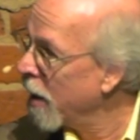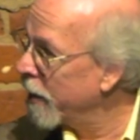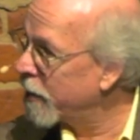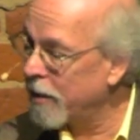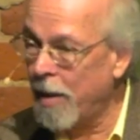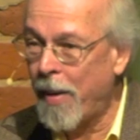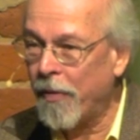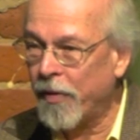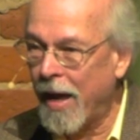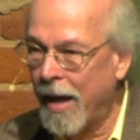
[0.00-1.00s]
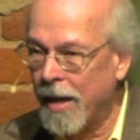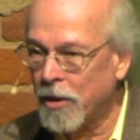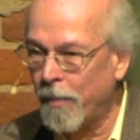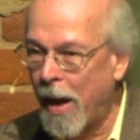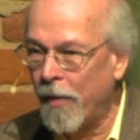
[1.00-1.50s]
It's about
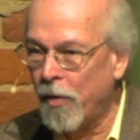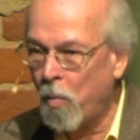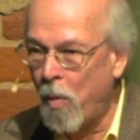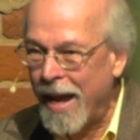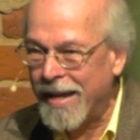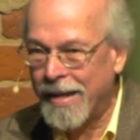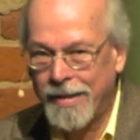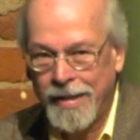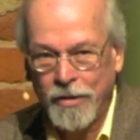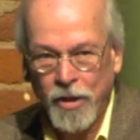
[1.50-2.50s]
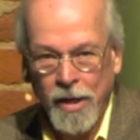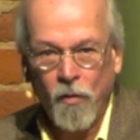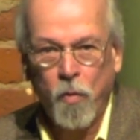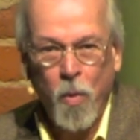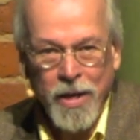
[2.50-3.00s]
the weight and density
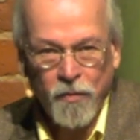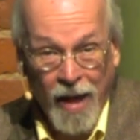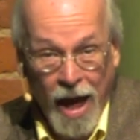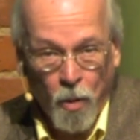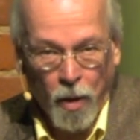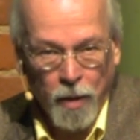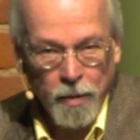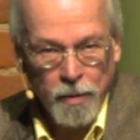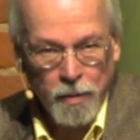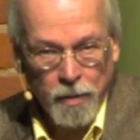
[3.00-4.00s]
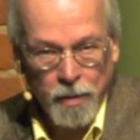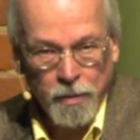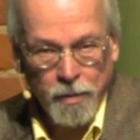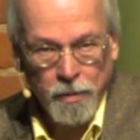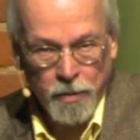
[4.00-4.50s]
of wheat flour.
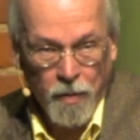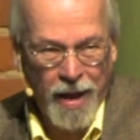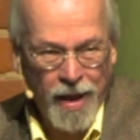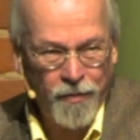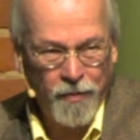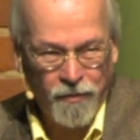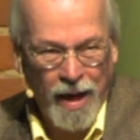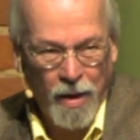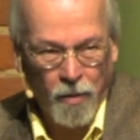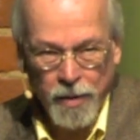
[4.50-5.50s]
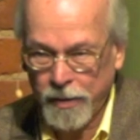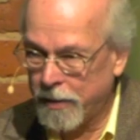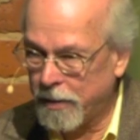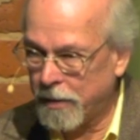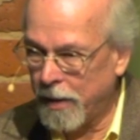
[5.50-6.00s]
So you know how heavy flour is.
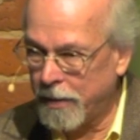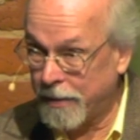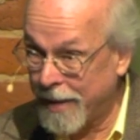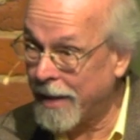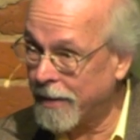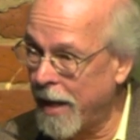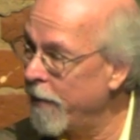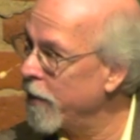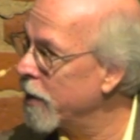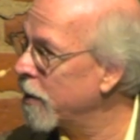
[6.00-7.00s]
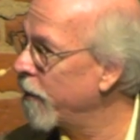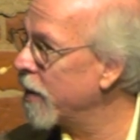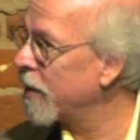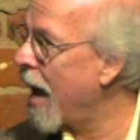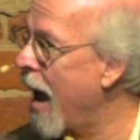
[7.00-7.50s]
That's the heaviness of
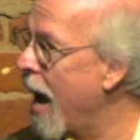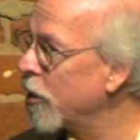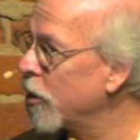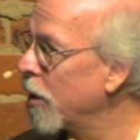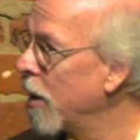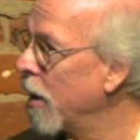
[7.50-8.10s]
this ash.